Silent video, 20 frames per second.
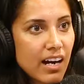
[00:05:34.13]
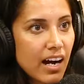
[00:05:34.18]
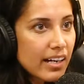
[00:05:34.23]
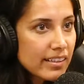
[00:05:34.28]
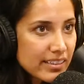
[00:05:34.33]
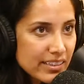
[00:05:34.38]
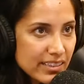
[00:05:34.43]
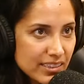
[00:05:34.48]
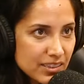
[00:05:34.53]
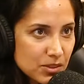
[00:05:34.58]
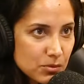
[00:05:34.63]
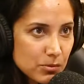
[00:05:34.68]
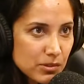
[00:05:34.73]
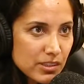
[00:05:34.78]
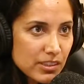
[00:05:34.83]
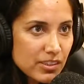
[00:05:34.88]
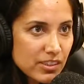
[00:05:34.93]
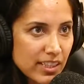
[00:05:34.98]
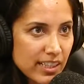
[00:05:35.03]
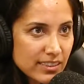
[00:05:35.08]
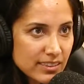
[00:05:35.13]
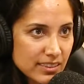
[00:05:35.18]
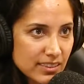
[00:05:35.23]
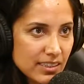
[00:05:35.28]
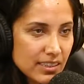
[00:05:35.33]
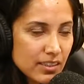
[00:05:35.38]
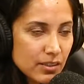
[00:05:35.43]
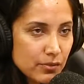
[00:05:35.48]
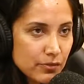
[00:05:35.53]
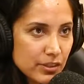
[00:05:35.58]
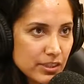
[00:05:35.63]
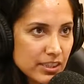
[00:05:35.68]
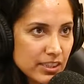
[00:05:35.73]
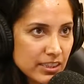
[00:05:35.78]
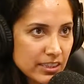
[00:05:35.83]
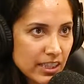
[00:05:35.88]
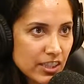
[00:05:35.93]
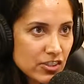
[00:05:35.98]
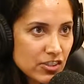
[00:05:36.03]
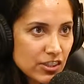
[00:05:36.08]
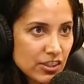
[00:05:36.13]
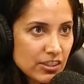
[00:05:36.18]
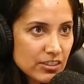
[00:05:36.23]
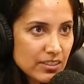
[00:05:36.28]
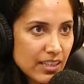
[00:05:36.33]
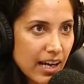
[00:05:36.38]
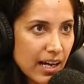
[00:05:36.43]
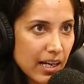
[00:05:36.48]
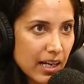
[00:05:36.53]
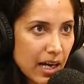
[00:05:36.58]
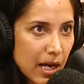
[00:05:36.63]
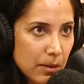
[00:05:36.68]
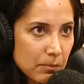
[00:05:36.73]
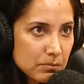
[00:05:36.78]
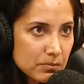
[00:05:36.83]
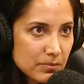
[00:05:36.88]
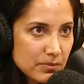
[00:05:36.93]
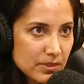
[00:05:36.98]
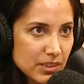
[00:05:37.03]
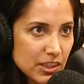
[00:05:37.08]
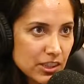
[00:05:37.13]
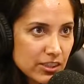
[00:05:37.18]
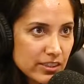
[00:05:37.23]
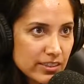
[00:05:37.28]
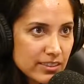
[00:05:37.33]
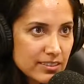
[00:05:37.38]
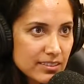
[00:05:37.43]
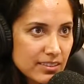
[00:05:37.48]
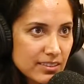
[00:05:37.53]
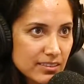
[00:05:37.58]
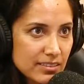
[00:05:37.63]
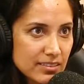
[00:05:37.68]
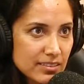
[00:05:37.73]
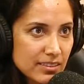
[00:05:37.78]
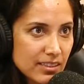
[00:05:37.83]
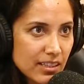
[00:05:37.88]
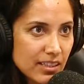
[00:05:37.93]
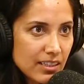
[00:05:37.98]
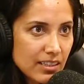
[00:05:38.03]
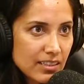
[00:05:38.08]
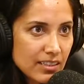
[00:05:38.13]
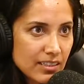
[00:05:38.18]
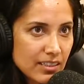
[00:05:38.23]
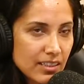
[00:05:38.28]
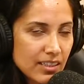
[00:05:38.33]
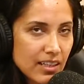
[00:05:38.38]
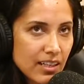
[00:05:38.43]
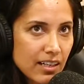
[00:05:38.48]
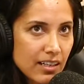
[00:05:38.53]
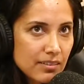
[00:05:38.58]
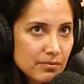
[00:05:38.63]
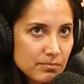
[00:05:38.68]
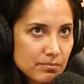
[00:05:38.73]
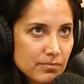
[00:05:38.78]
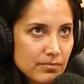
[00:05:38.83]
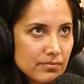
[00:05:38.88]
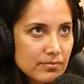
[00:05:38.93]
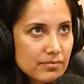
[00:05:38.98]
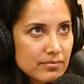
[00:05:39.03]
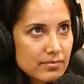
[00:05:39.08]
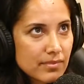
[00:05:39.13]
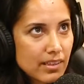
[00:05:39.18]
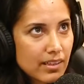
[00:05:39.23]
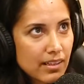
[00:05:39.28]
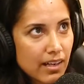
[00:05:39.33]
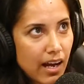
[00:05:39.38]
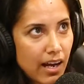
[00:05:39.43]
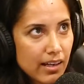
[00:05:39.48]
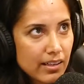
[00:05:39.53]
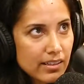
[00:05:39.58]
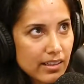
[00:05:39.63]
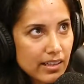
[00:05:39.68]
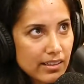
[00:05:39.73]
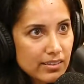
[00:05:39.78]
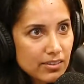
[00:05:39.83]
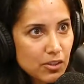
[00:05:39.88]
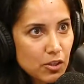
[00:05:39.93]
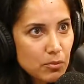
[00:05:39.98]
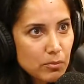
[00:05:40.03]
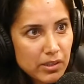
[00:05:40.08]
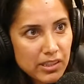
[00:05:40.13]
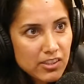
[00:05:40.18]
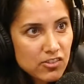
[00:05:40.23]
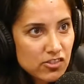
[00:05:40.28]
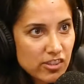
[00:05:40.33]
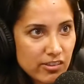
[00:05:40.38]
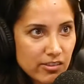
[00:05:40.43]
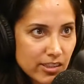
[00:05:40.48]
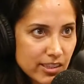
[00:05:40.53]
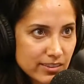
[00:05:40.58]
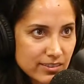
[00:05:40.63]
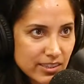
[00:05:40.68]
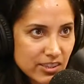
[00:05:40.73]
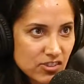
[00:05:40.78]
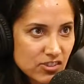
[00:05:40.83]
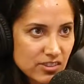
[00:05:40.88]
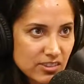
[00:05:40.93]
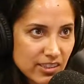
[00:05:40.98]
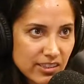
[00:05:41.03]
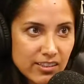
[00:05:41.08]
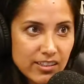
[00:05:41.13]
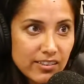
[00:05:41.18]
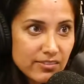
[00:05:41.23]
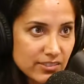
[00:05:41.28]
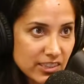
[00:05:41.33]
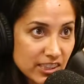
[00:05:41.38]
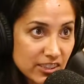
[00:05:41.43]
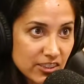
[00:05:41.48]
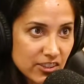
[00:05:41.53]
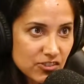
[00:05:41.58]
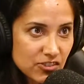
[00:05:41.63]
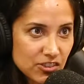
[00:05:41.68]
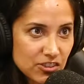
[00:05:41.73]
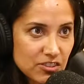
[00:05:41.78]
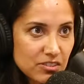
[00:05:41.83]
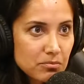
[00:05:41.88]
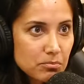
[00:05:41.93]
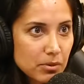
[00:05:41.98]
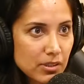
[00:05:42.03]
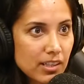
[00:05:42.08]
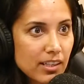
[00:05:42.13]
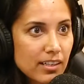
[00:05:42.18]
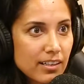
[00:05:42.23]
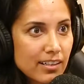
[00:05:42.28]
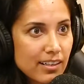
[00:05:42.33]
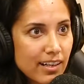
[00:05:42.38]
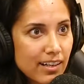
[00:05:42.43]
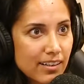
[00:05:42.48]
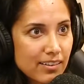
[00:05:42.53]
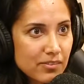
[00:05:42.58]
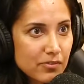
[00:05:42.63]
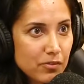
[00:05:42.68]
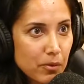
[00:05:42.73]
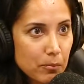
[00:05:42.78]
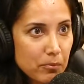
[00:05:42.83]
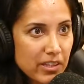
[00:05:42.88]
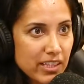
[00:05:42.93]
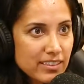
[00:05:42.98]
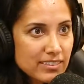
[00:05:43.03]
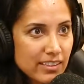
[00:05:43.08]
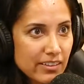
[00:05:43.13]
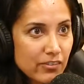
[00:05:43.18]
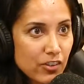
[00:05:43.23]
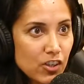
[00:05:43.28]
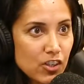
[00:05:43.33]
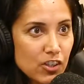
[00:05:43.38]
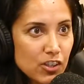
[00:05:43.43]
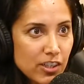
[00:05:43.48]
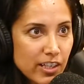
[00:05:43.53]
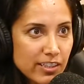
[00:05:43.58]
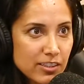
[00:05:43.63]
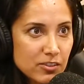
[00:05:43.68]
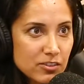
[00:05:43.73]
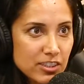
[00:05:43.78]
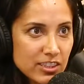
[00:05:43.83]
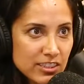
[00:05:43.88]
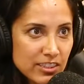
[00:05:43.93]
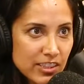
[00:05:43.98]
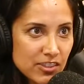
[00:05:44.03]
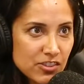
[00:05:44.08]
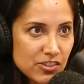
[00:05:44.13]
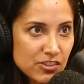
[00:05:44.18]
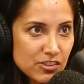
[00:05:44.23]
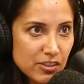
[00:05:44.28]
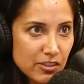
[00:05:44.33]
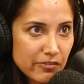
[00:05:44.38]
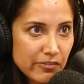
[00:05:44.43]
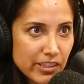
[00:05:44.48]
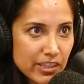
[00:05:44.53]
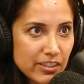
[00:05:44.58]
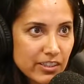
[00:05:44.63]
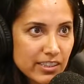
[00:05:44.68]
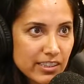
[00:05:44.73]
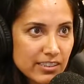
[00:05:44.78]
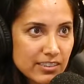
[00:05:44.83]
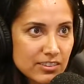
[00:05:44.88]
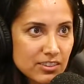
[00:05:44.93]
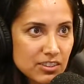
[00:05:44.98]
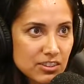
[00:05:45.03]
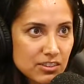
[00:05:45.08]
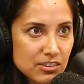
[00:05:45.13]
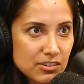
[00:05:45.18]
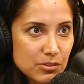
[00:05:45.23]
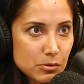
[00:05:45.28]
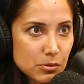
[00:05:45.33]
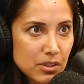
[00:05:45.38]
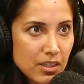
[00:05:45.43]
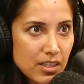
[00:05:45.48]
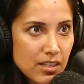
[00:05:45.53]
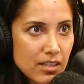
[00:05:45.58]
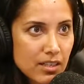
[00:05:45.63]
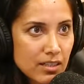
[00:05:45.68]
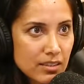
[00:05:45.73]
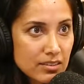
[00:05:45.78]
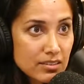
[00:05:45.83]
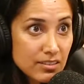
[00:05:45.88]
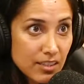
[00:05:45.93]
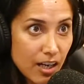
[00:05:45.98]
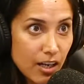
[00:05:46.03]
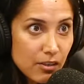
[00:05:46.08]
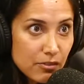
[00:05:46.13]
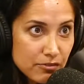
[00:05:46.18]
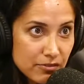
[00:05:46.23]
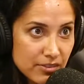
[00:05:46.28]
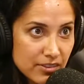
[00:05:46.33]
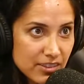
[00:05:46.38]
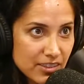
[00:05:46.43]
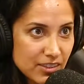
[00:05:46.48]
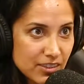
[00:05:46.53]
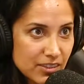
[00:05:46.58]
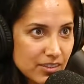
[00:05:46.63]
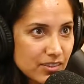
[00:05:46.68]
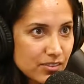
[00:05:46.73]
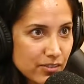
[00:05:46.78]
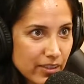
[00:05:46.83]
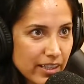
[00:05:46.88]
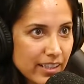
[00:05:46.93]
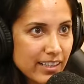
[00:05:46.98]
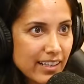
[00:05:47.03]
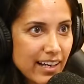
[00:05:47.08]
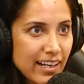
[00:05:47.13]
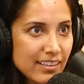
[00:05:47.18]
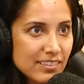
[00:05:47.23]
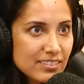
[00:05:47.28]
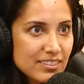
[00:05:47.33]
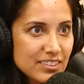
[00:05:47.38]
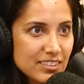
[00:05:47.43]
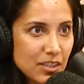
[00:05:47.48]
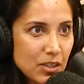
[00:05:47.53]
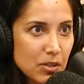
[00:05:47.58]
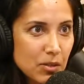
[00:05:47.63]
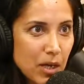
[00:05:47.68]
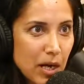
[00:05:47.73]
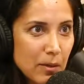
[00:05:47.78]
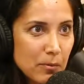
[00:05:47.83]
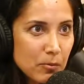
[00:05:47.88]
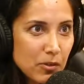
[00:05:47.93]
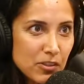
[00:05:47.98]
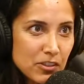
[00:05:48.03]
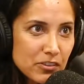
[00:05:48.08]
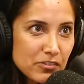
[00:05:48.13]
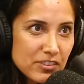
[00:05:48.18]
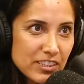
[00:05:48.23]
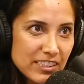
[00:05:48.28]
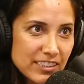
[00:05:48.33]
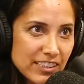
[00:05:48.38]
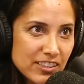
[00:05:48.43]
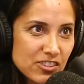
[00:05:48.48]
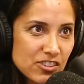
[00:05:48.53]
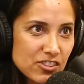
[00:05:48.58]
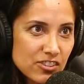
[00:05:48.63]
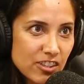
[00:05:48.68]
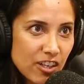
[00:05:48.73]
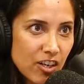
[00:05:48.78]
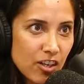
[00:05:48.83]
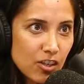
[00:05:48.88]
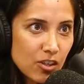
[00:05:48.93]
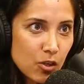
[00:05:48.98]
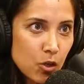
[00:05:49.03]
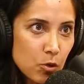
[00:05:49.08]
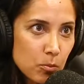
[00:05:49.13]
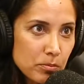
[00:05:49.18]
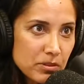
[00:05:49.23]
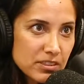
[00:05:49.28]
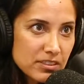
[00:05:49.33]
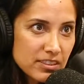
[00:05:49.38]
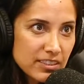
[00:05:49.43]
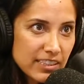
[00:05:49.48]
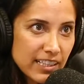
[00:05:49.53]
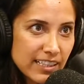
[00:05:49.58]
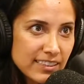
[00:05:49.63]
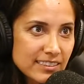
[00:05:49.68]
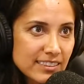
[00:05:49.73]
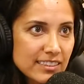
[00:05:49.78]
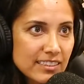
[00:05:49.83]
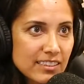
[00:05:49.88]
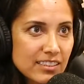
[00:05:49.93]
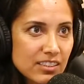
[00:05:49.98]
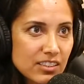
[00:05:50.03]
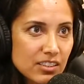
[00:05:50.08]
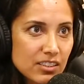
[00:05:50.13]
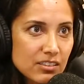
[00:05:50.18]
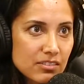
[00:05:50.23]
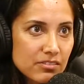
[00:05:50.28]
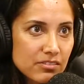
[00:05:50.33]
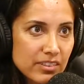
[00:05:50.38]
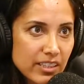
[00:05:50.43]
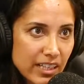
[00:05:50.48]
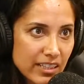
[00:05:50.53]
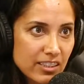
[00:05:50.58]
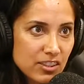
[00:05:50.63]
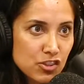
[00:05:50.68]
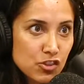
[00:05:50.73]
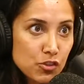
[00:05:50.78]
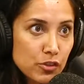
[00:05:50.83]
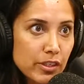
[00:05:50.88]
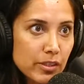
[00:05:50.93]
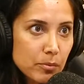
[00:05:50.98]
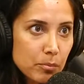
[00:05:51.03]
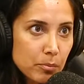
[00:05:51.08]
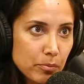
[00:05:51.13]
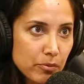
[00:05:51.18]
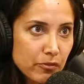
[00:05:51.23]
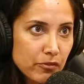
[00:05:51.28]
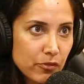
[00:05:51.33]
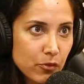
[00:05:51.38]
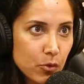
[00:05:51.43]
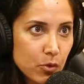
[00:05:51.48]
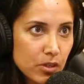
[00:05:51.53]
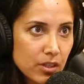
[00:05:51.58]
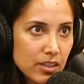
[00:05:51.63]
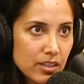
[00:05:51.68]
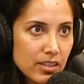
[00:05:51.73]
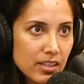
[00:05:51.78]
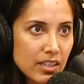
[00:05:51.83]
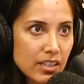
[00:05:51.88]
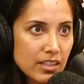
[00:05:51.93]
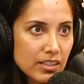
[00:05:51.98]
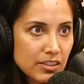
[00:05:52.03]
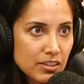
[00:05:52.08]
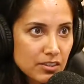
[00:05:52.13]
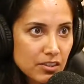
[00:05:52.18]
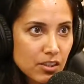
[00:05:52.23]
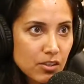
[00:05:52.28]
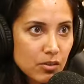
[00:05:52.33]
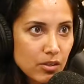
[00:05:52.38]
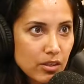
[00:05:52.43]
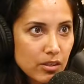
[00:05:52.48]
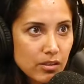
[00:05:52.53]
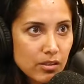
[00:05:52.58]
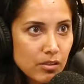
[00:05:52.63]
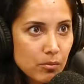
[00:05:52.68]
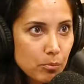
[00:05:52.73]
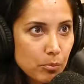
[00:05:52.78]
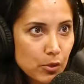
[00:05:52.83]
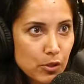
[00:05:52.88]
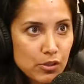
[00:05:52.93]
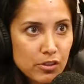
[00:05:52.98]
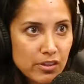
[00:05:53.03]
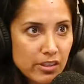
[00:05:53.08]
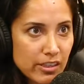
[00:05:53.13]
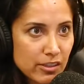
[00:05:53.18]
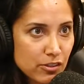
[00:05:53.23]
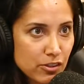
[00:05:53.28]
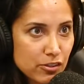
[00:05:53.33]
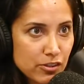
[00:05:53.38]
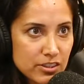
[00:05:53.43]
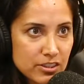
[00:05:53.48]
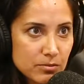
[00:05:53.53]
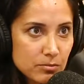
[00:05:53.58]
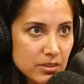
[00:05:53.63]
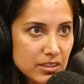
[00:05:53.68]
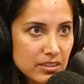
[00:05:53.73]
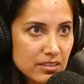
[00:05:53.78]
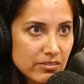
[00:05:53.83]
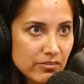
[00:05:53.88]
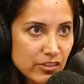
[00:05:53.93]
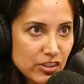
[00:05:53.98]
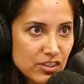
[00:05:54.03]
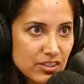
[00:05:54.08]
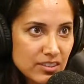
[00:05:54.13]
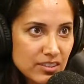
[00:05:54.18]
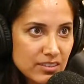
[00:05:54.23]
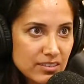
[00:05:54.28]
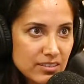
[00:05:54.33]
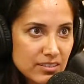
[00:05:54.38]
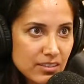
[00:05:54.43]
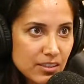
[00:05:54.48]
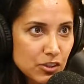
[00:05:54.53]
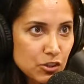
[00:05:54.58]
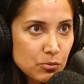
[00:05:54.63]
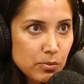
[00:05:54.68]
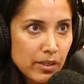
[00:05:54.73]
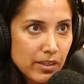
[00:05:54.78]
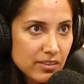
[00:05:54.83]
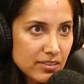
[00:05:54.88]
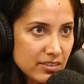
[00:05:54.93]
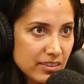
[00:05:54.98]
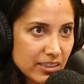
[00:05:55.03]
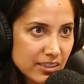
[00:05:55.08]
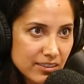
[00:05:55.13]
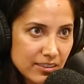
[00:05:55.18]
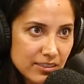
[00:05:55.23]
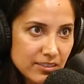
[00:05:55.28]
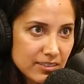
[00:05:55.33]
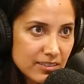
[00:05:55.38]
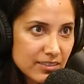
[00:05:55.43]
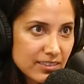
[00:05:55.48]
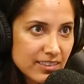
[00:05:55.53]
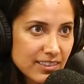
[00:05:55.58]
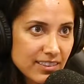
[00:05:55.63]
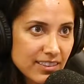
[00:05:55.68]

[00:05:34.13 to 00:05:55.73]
I think it's a really good idea for teenagers. I'm curious because I don't know, I'm making generalizations. I don't have teenagers, but from things I've heard, I know teenagers are very into stuff right now. So I wonder if teenagers are open to the idea of getting a trip for, a birthday or Christmas versus a new pair of sneakers.